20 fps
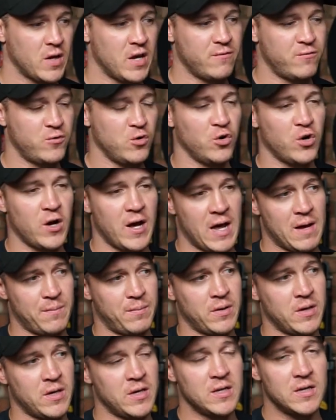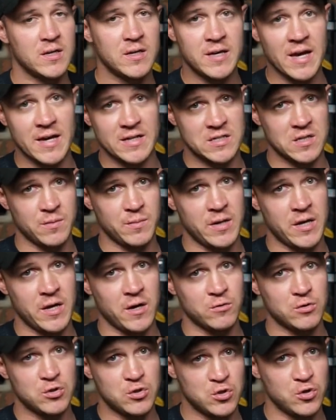If you're not happy, get somebody
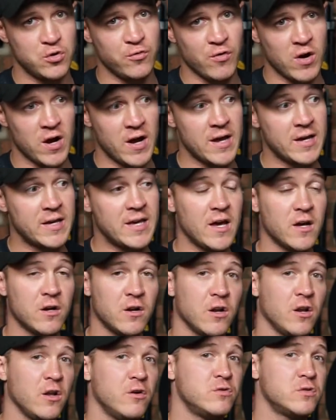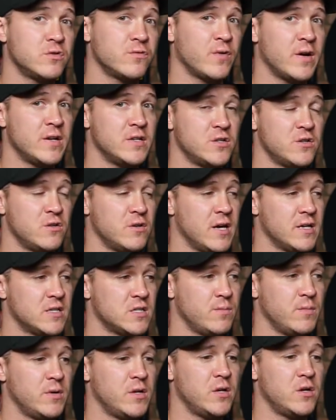else to write it. Get a close friend to you. Get
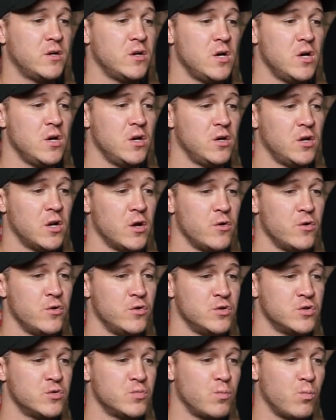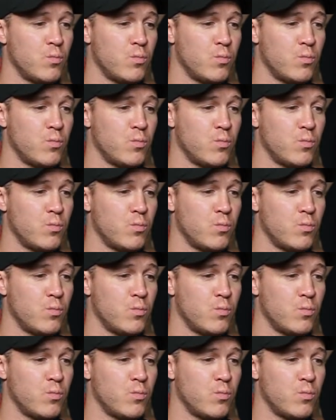somebody, you know, who's